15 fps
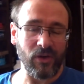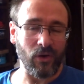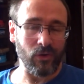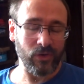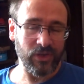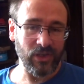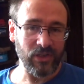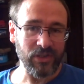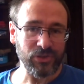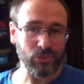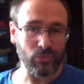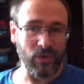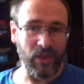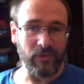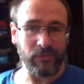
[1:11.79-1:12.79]
Oculus
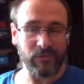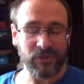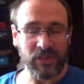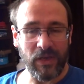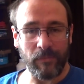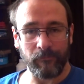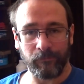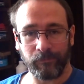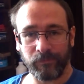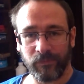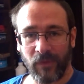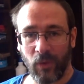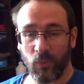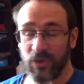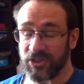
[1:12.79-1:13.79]
Rift,
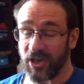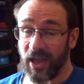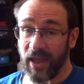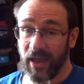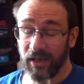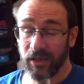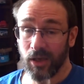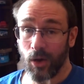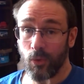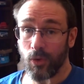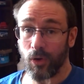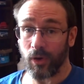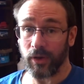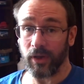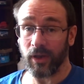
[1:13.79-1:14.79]
which I had a go
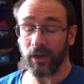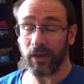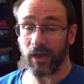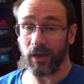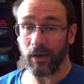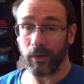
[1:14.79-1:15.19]
on at